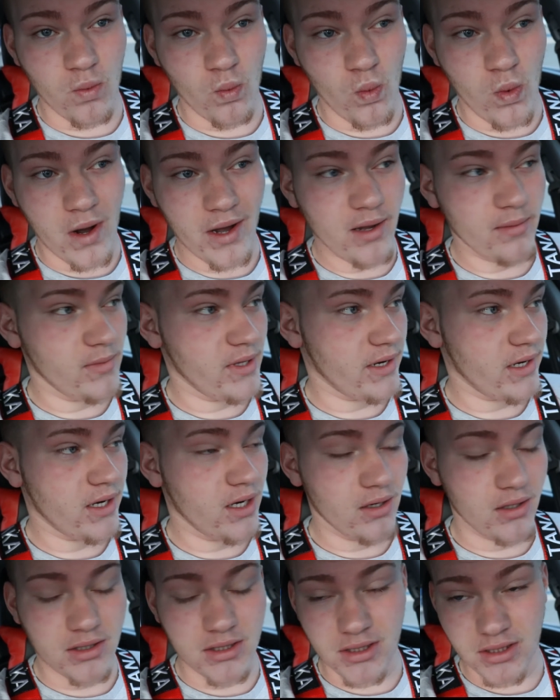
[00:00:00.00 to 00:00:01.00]
Why I'm not
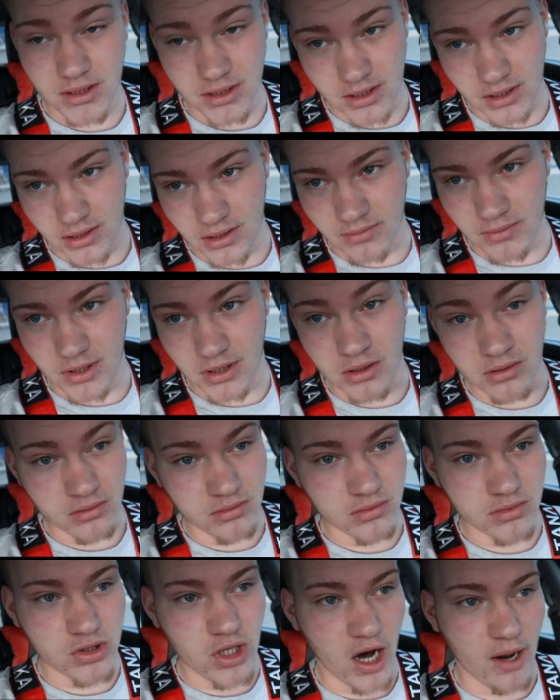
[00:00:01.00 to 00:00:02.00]
here, it's just gonna be
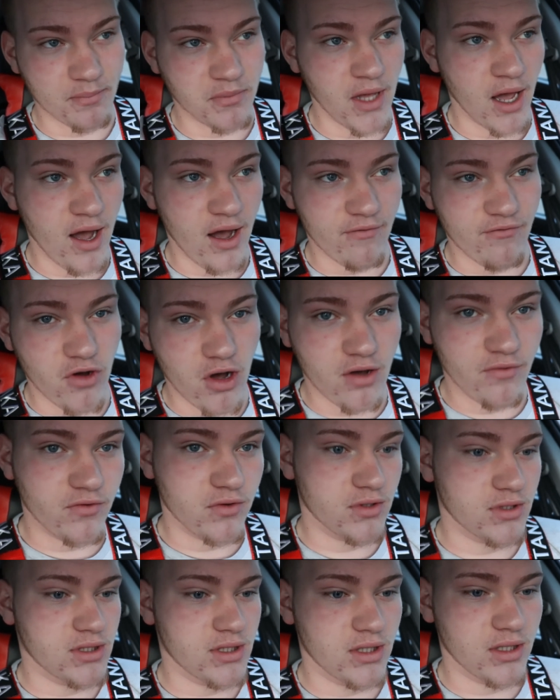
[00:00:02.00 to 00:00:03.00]
dropped off,
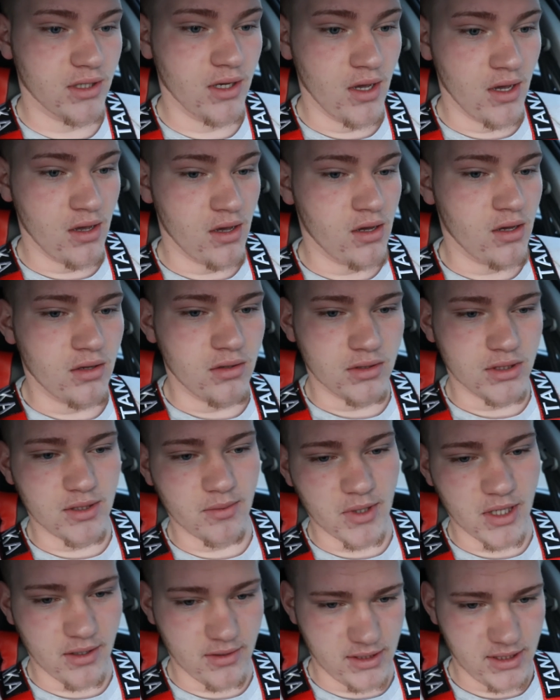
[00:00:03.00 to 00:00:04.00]
obviously.
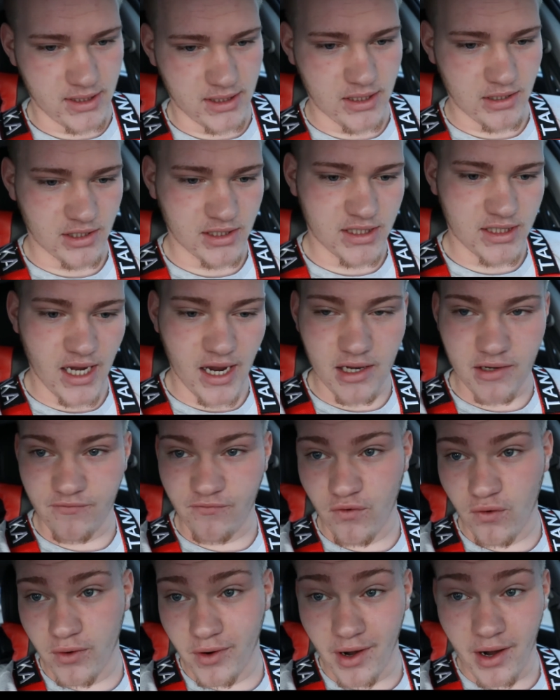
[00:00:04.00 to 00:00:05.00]
Somebody else is gonna sign
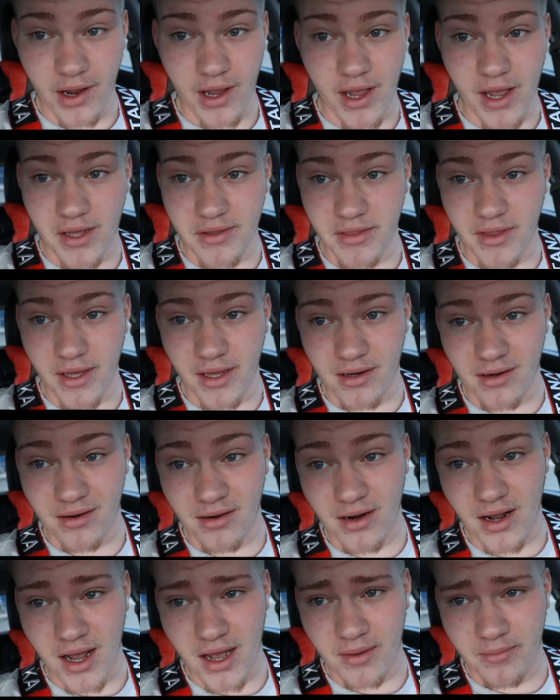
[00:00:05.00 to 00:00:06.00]
for it, and
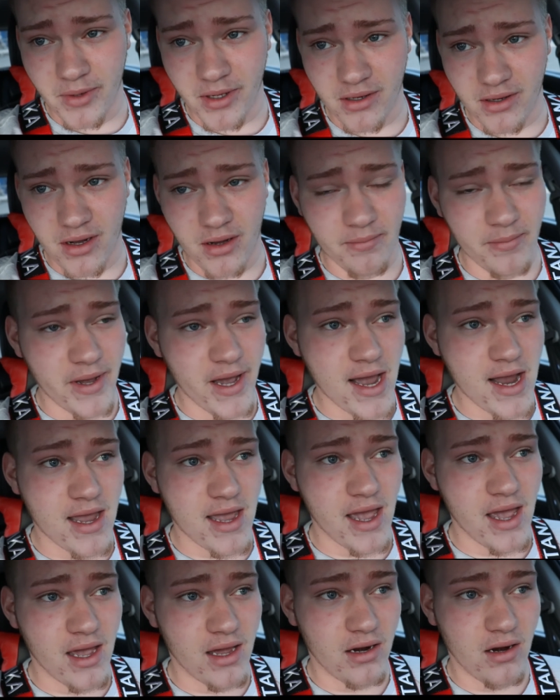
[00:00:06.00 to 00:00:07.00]
then I'm gonna come
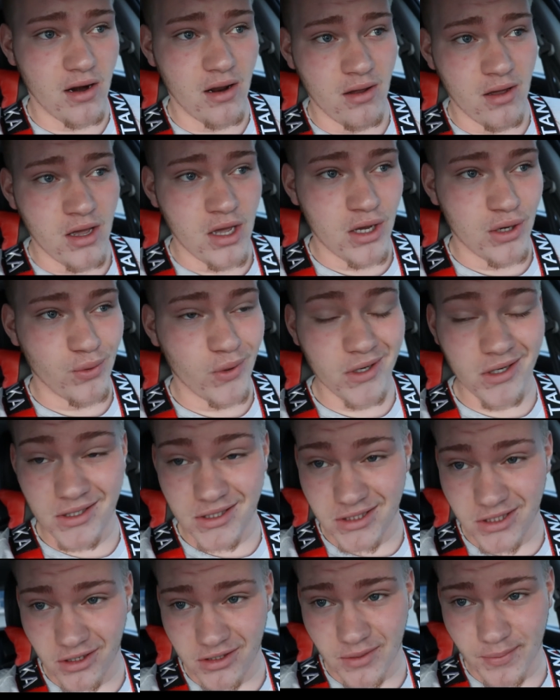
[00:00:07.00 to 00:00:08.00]
back and we're gonna
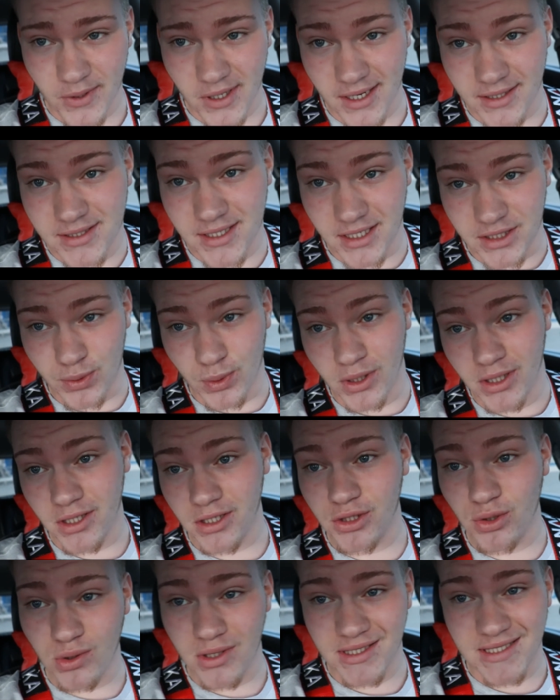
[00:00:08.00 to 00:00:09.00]
start the process. We're
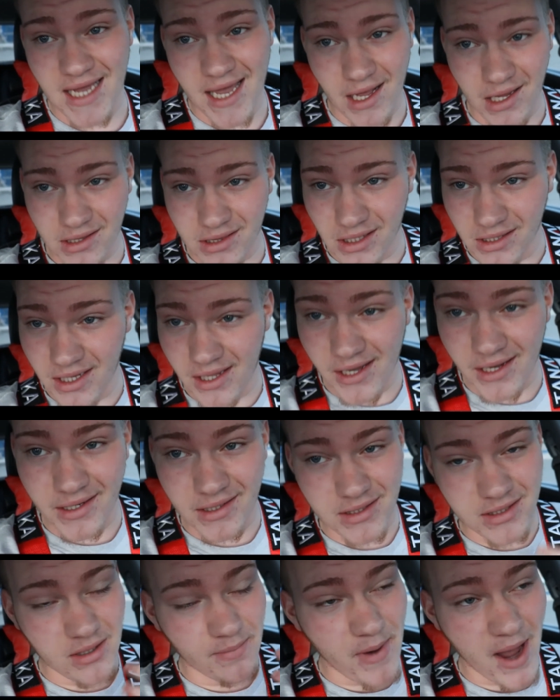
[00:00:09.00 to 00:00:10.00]
gonna do the tank, the
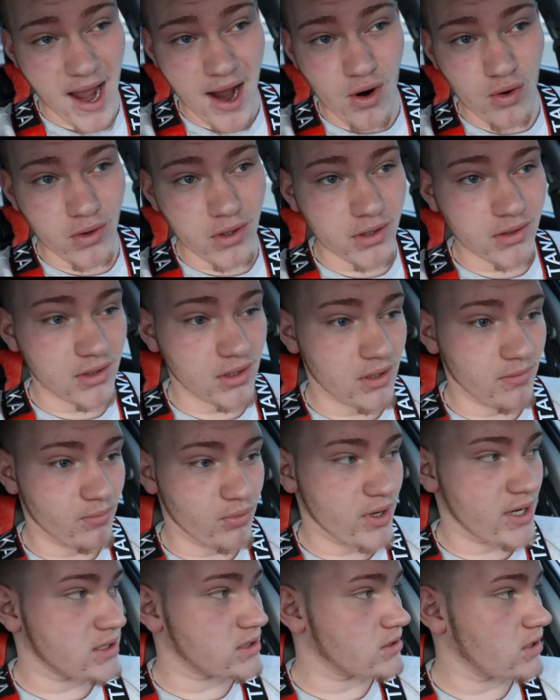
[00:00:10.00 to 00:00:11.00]
lines, the power, the
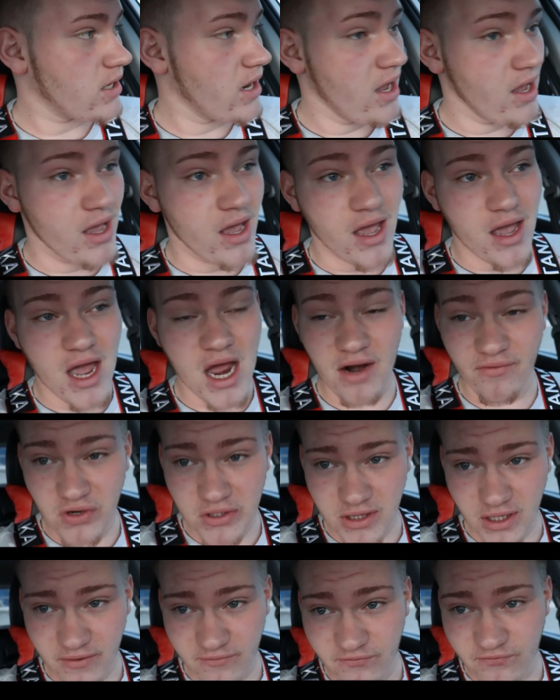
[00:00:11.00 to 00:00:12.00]
compressor,
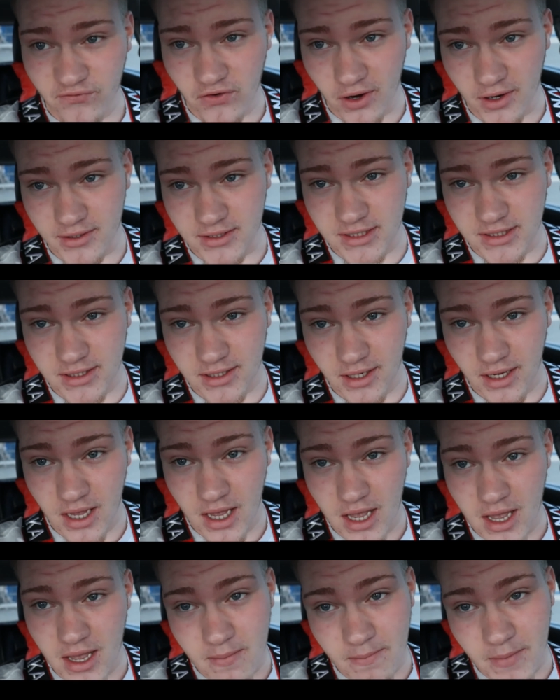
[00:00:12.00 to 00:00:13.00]
everything first,
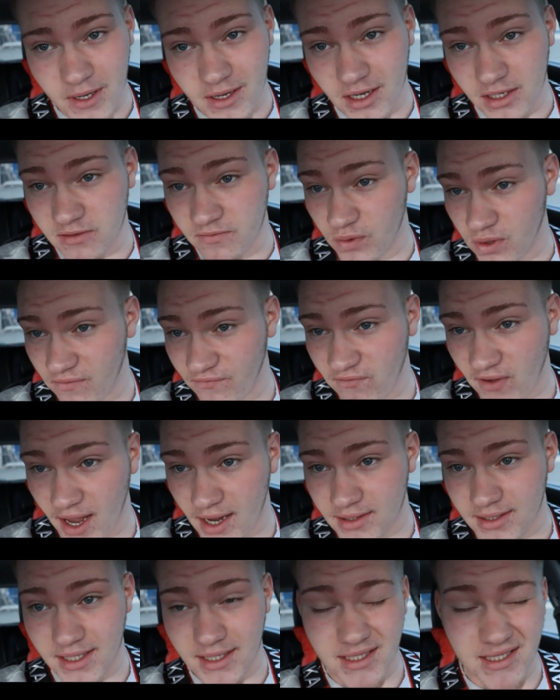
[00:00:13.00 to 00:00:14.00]
because for the
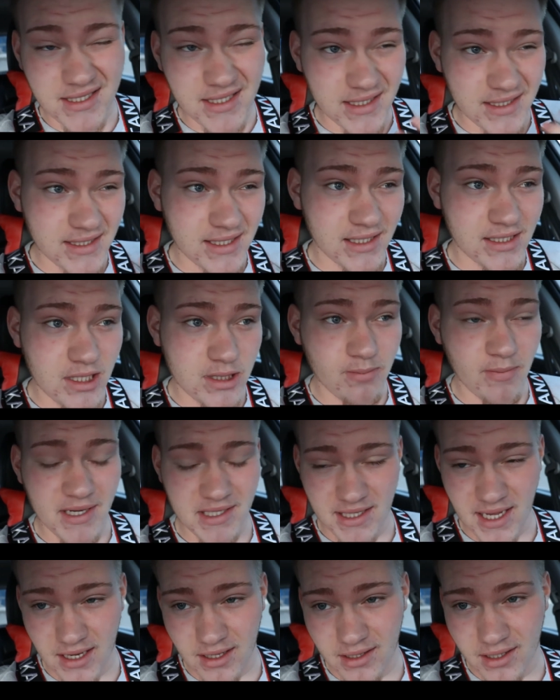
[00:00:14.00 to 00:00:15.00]
fact is, since this is my
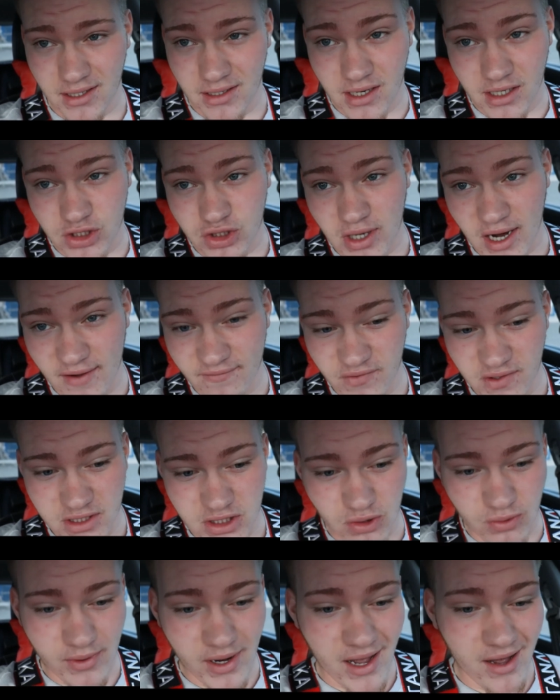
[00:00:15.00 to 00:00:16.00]
daily and I drive
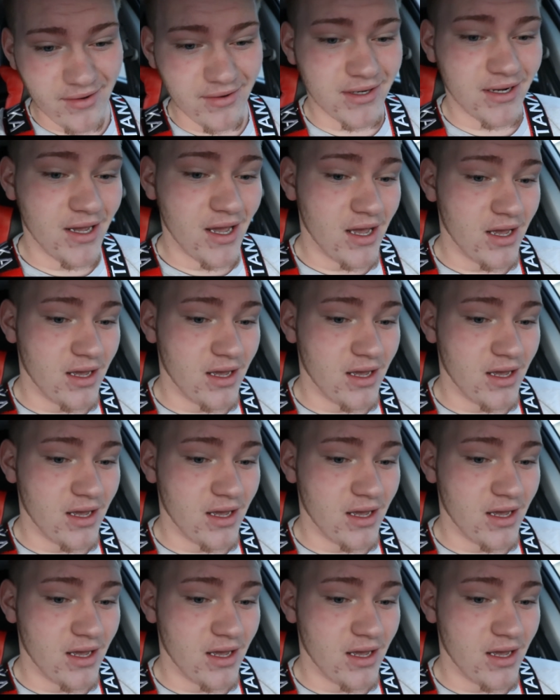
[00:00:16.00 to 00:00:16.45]
this around,